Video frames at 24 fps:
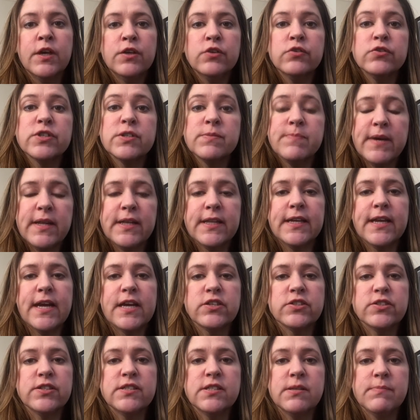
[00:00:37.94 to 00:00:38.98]
you're smelling
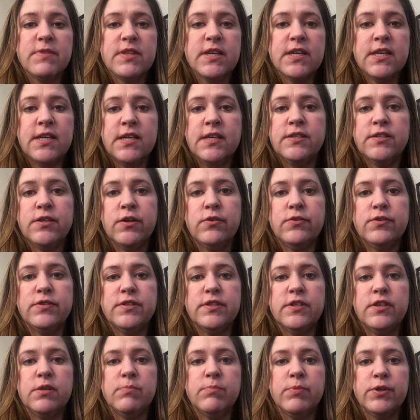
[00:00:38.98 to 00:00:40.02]
actually some of the ketones
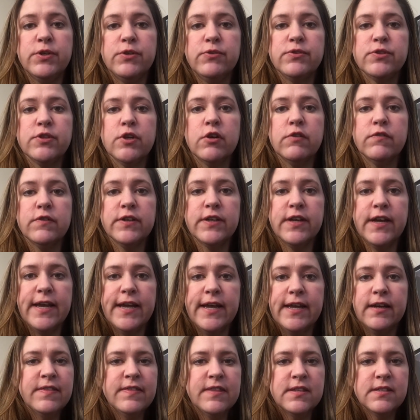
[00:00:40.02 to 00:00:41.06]
that you produce
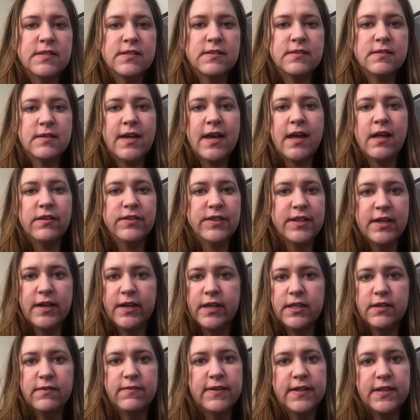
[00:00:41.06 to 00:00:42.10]
overnight. This healthy
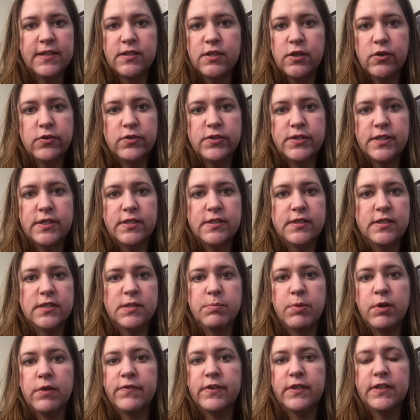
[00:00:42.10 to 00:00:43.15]
kind of ketosis is
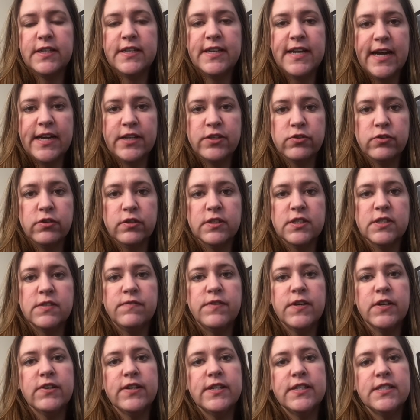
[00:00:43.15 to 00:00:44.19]
perfectly natural. It's
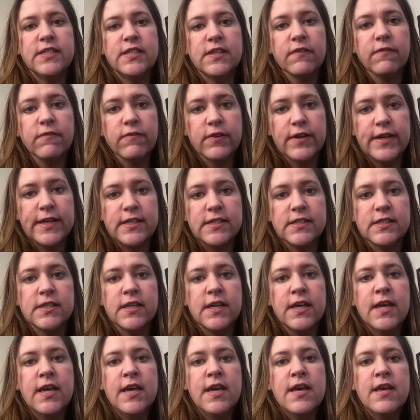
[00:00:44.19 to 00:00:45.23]
very different
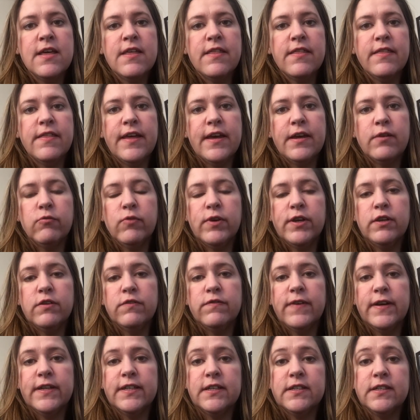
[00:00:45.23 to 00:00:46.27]
than what you
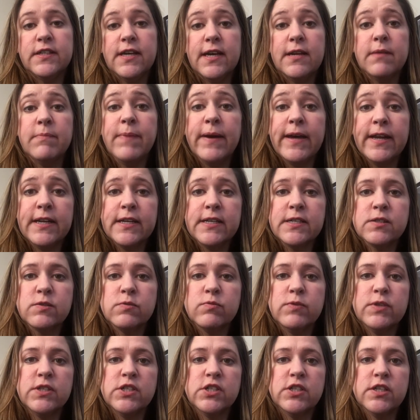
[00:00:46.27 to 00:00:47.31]
find in diabetics,
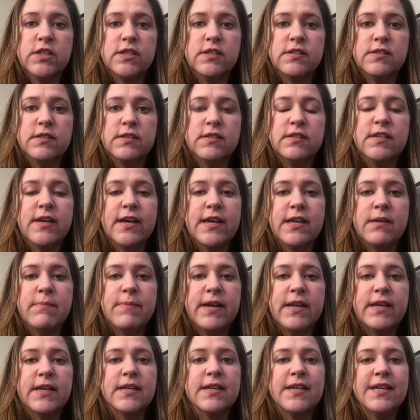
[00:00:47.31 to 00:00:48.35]
which is a
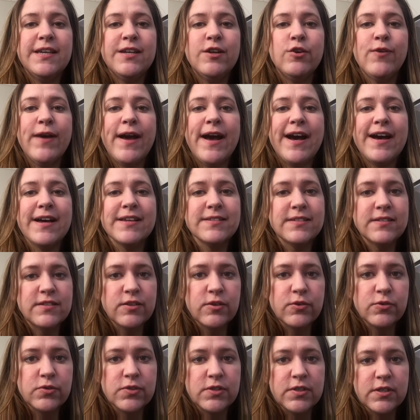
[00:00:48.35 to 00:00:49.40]
diabetic
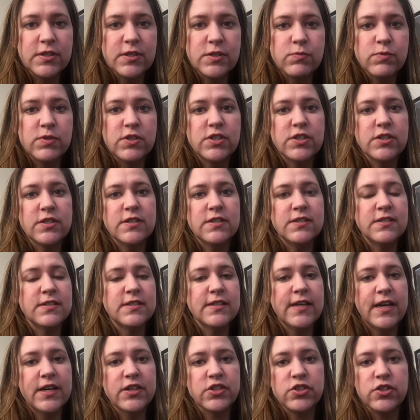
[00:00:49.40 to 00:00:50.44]
ketoacidosis, which is
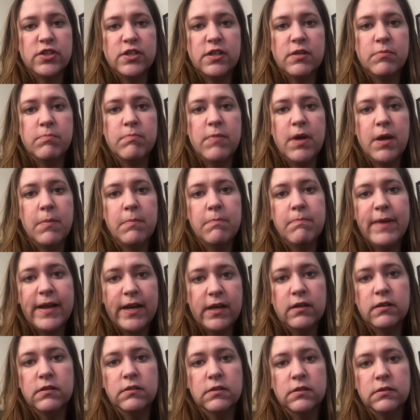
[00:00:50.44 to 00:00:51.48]
actually a
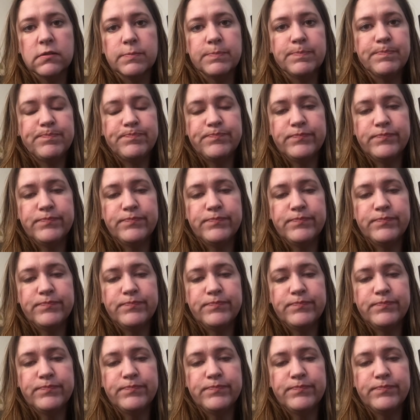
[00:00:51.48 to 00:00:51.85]
medical